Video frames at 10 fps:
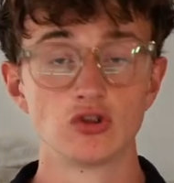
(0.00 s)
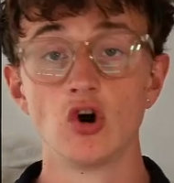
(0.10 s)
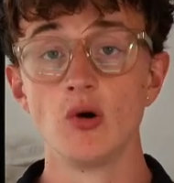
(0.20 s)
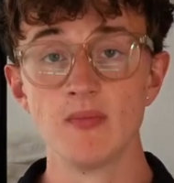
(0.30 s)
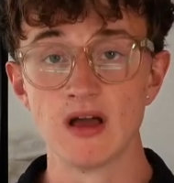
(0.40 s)

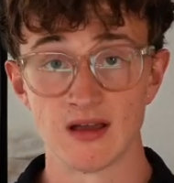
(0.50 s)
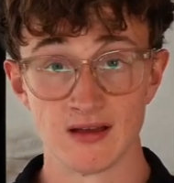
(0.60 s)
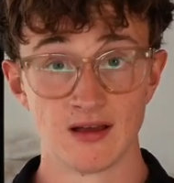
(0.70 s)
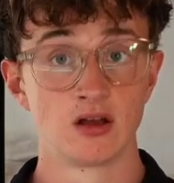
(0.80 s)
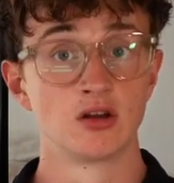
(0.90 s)
dum,
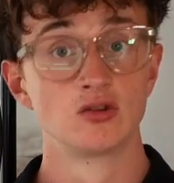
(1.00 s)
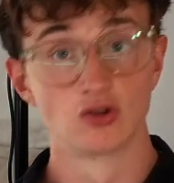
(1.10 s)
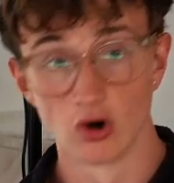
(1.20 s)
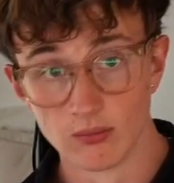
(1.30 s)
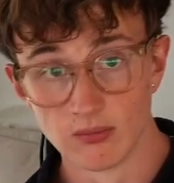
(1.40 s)

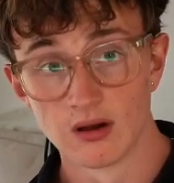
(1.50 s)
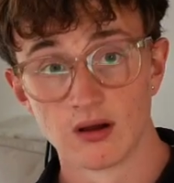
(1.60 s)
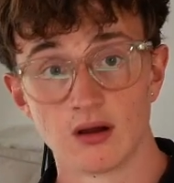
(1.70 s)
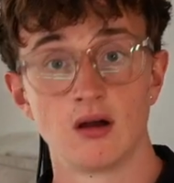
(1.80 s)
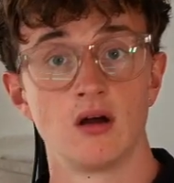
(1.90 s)
dum,
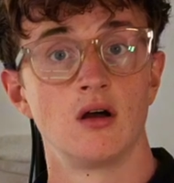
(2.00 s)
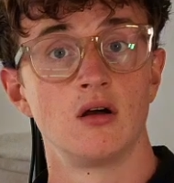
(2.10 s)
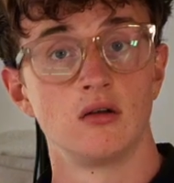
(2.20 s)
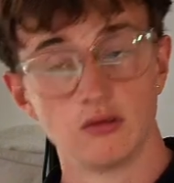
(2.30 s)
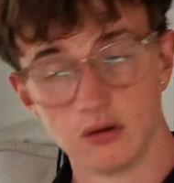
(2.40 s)

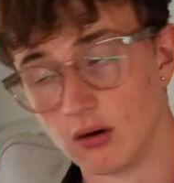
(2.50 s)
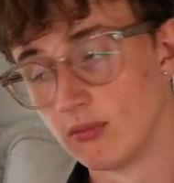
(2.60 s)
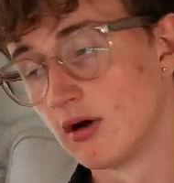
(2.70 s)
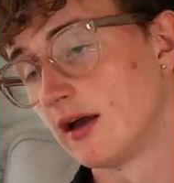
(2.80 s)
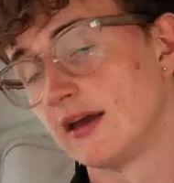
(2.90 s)

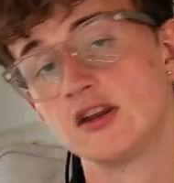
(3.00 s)
dum,